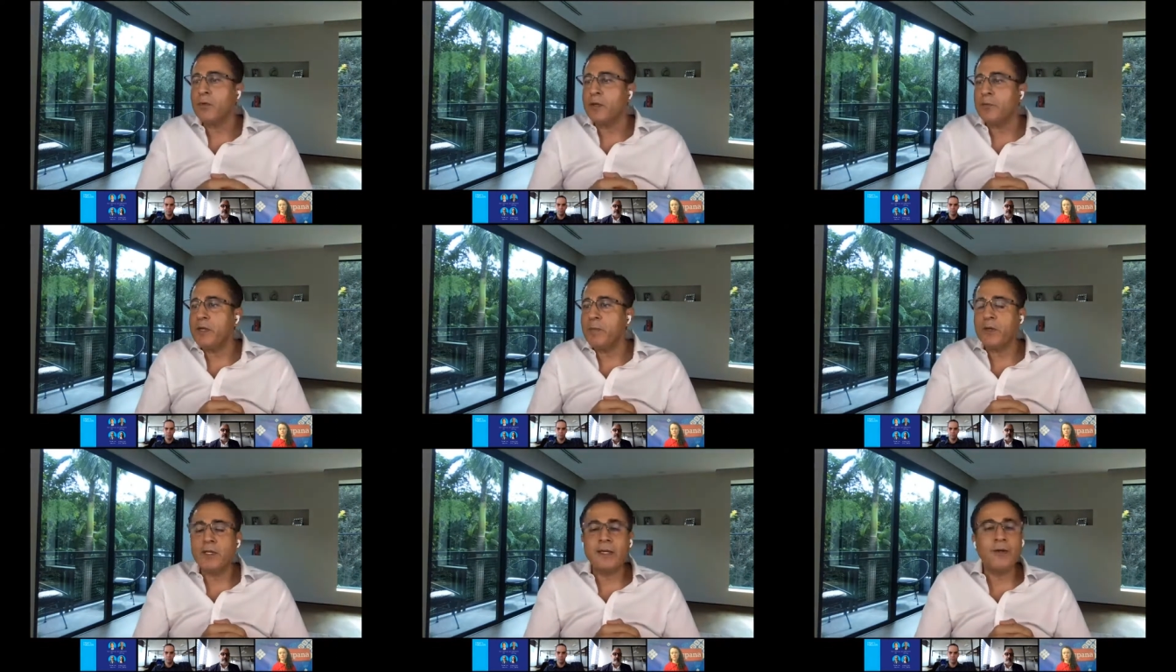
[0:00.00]

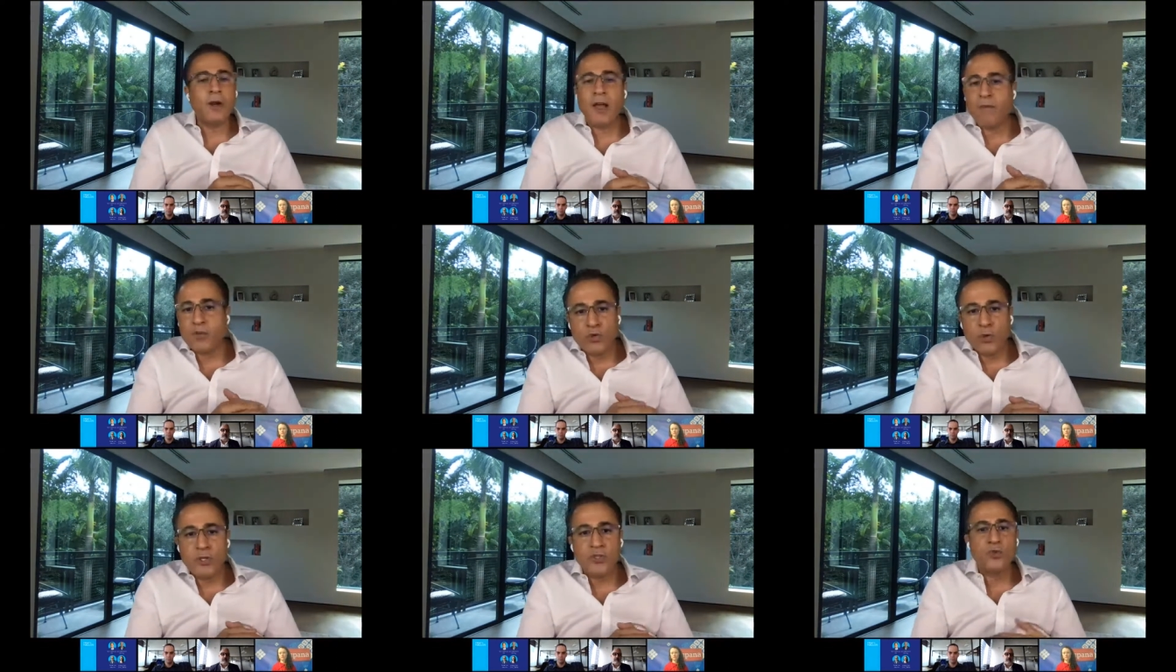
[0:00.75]
People did not have a
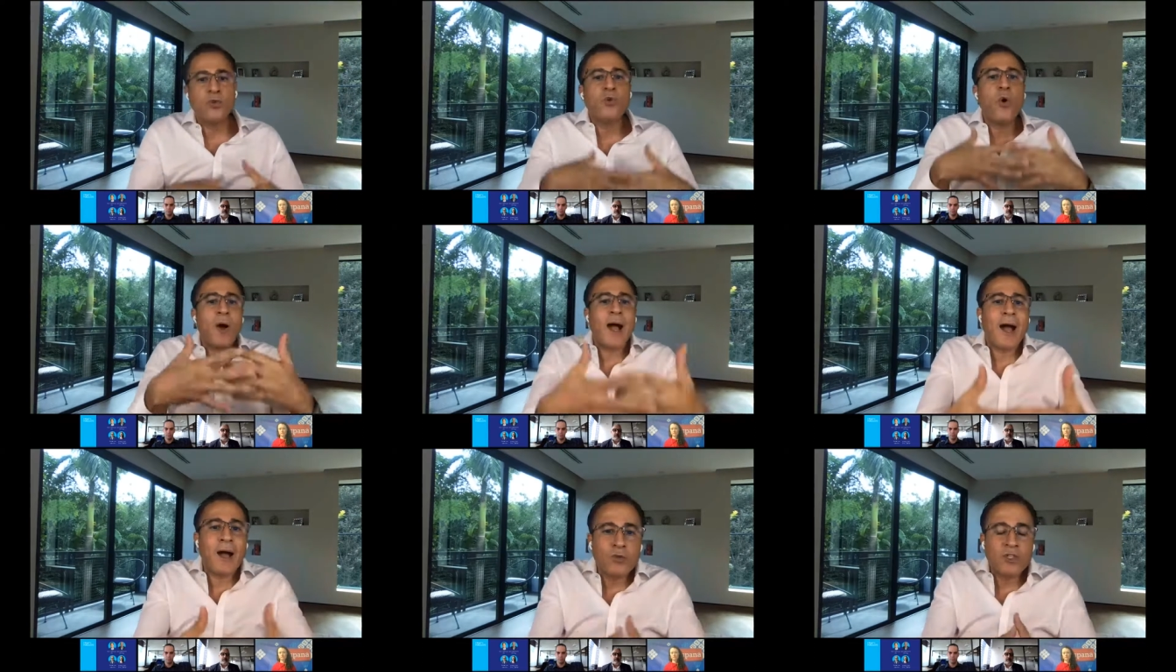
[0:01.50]
choice to go
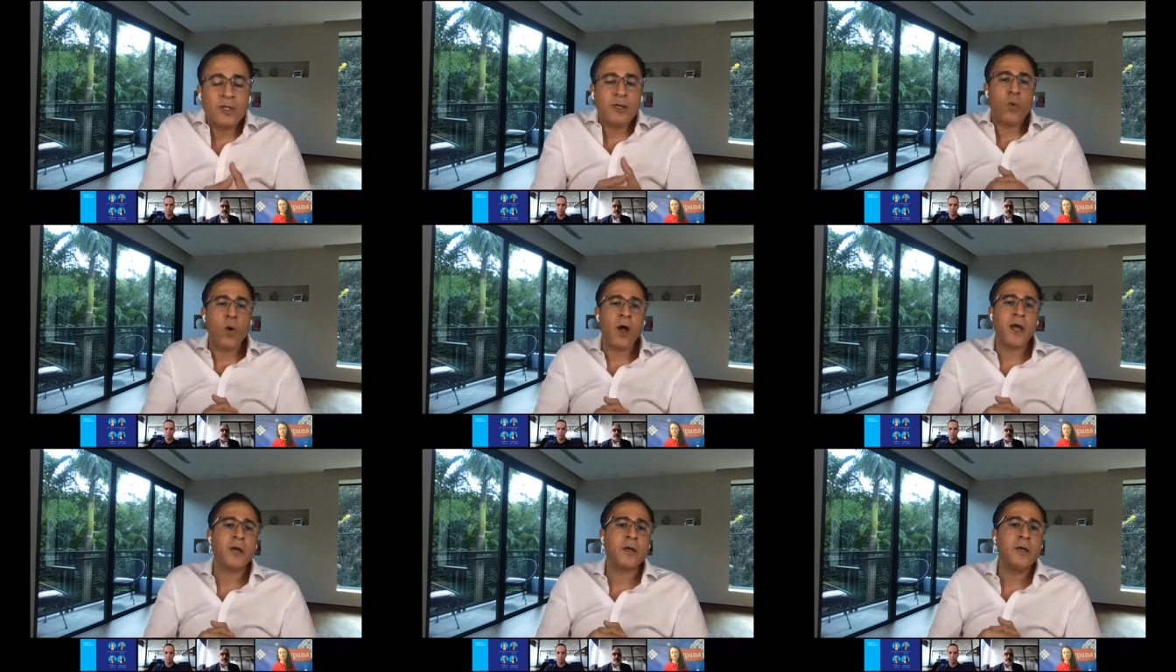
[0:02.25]
out and
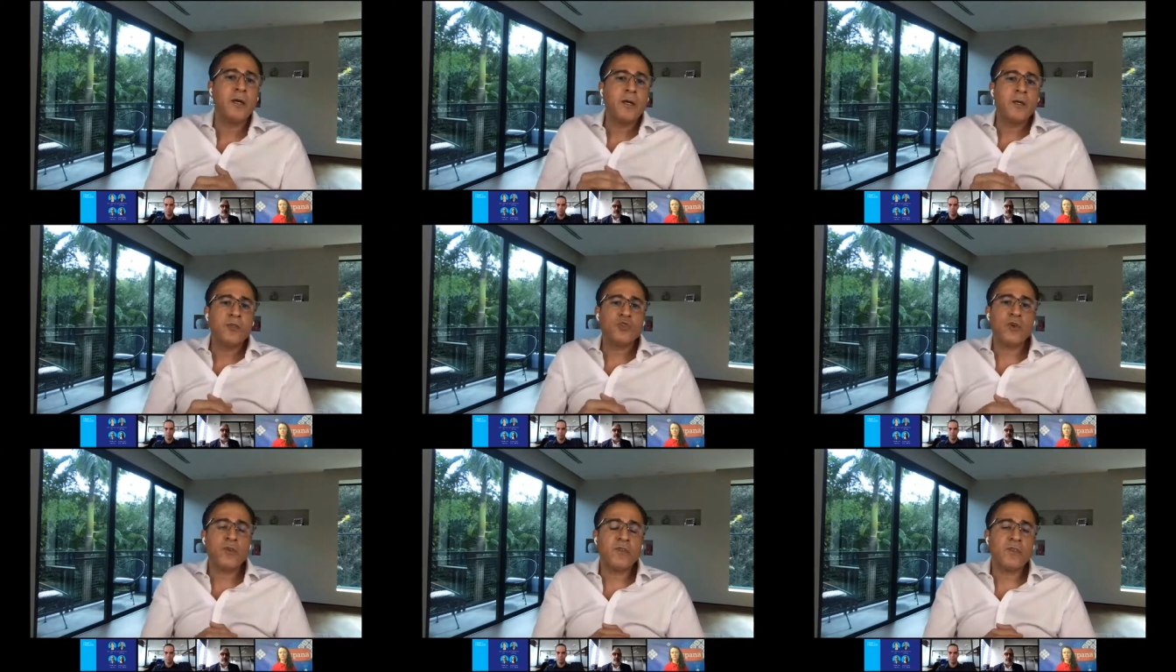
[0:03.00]
acquire
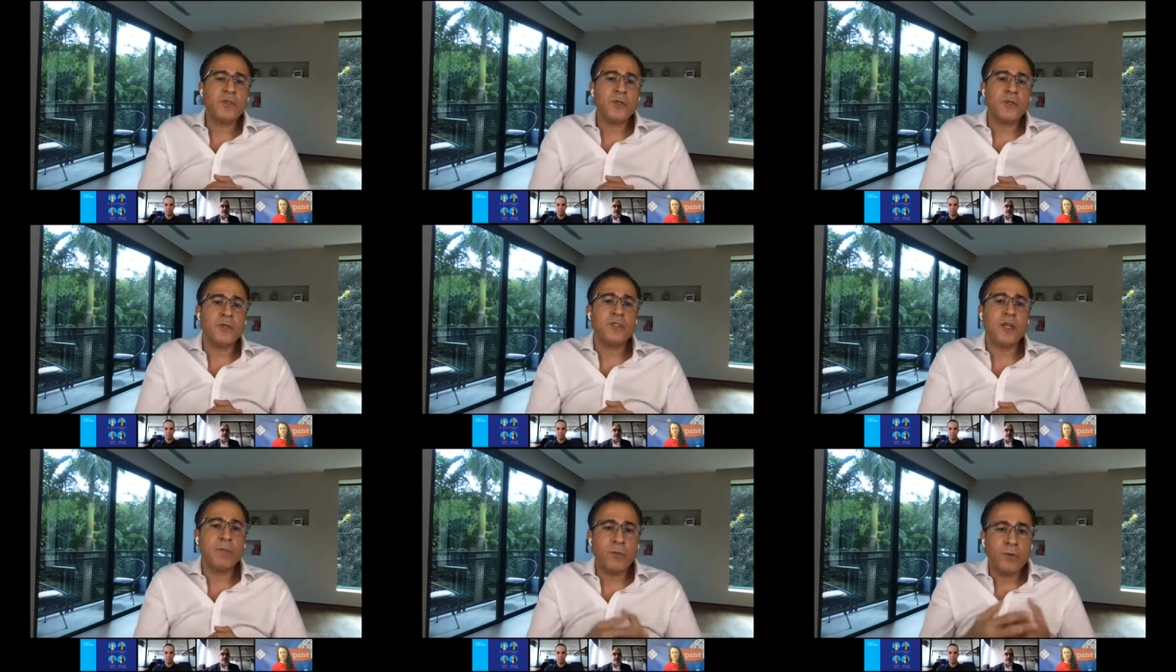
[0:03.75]

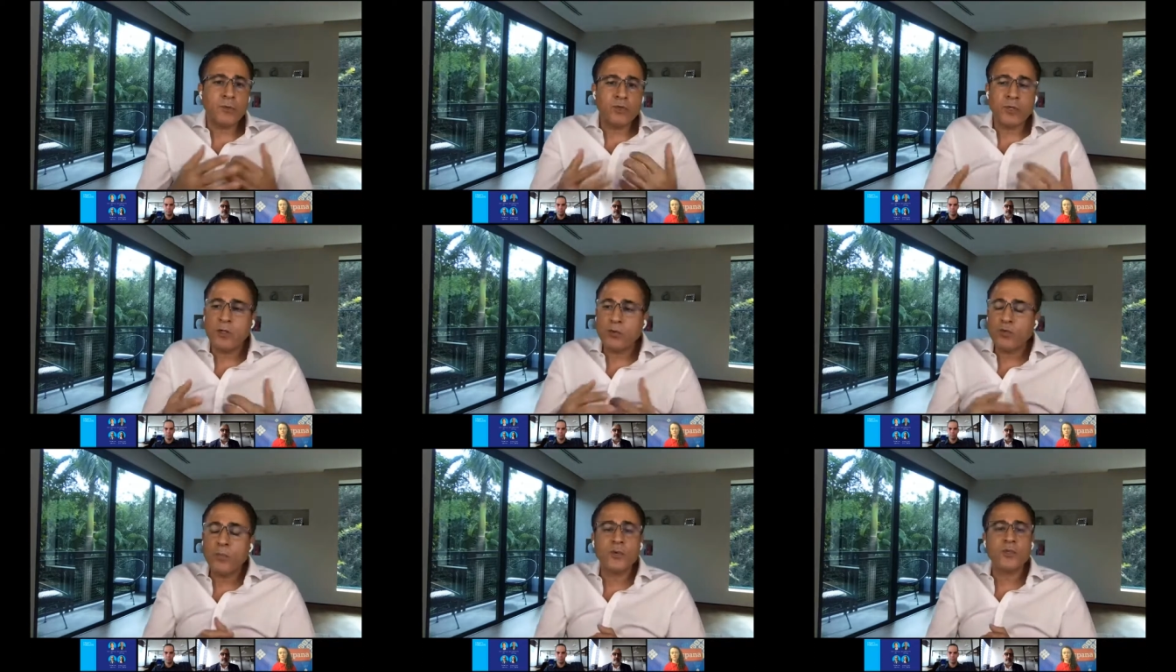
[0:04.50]
services and
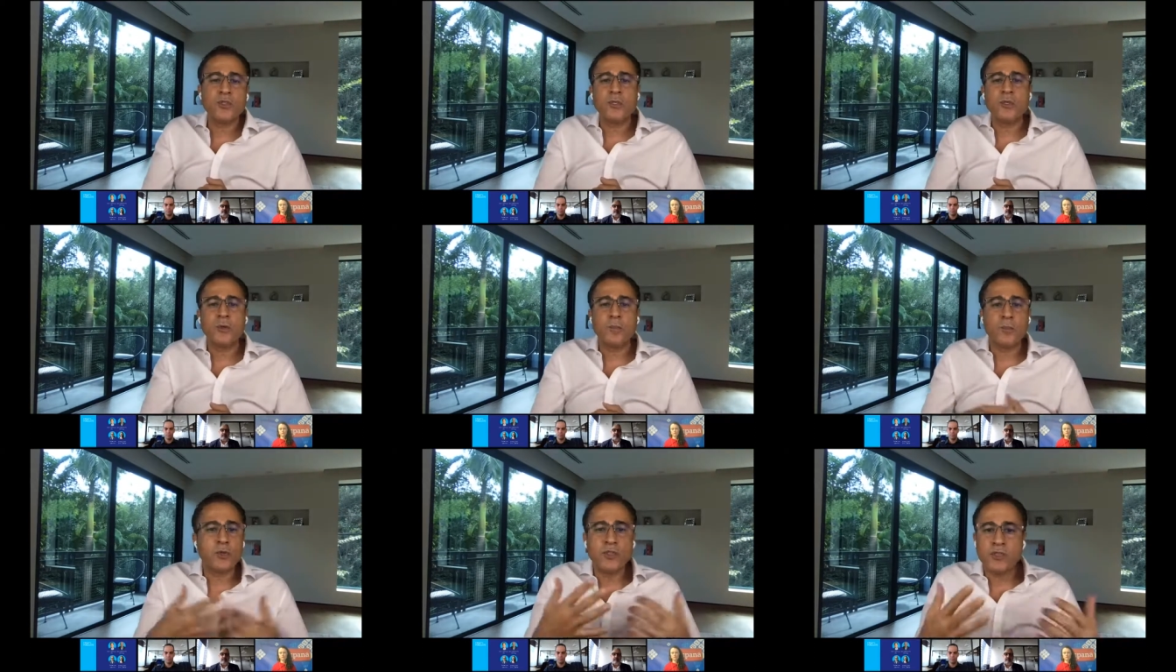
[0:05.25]

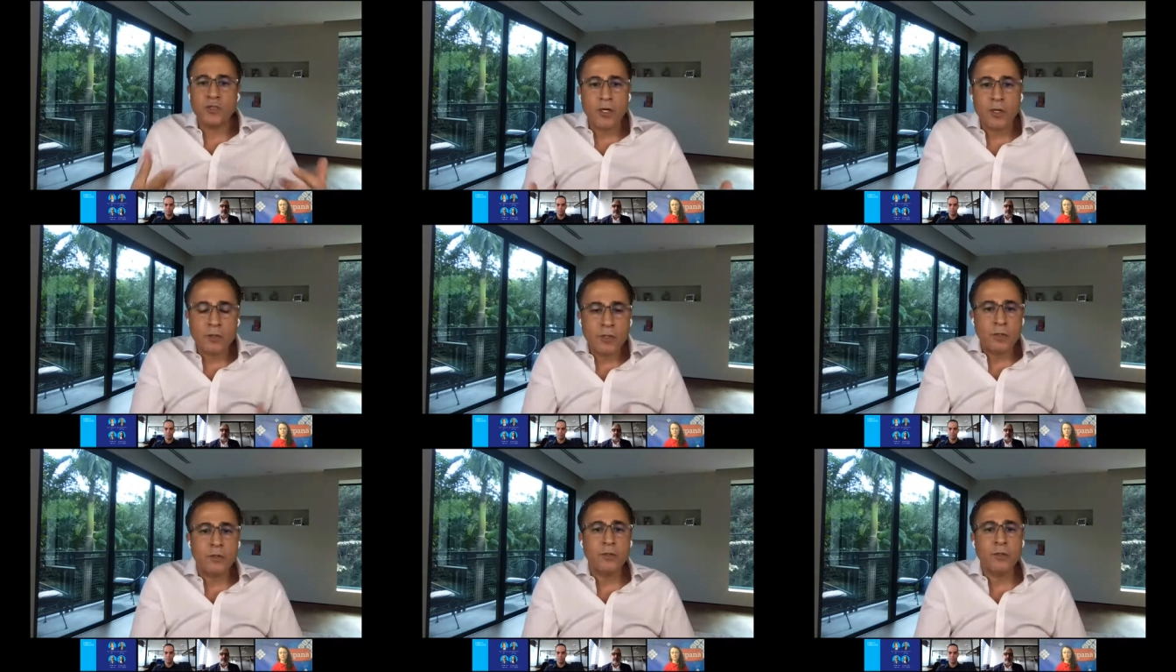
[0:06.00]
purchase their
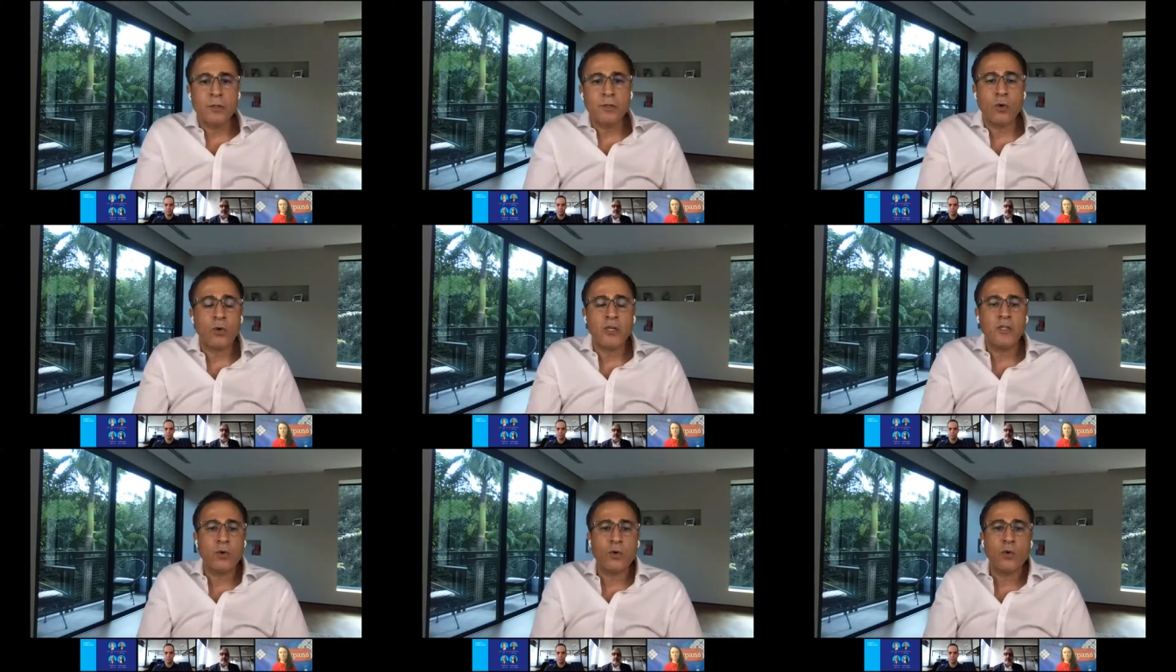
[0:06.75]
not
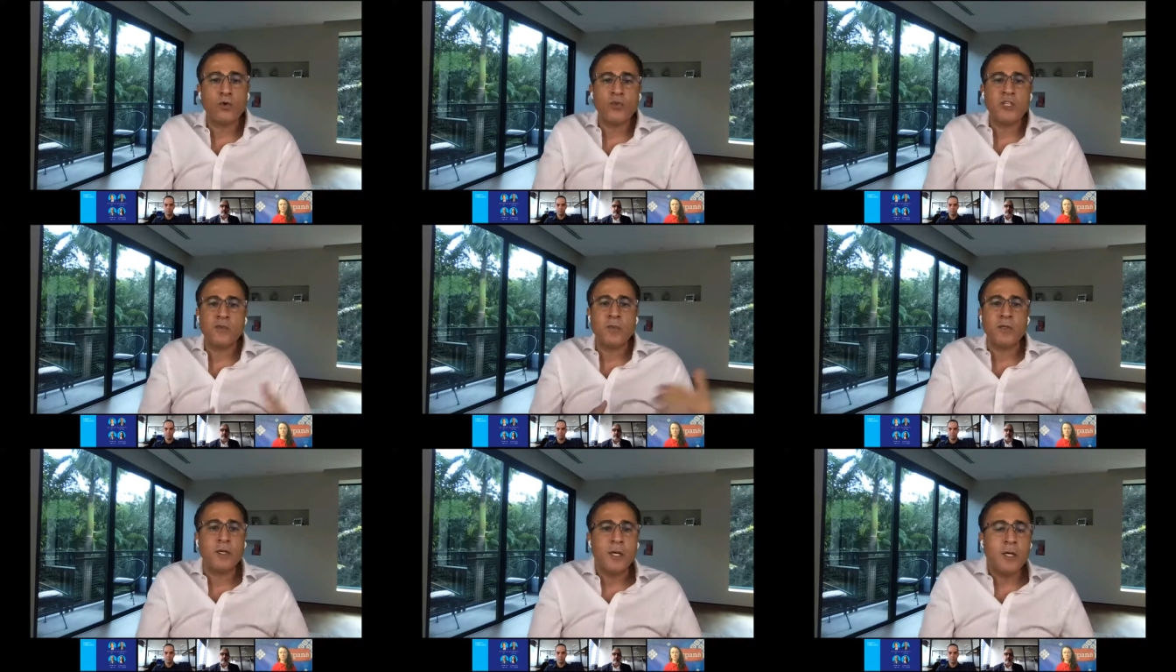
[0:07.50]
only their groceries, but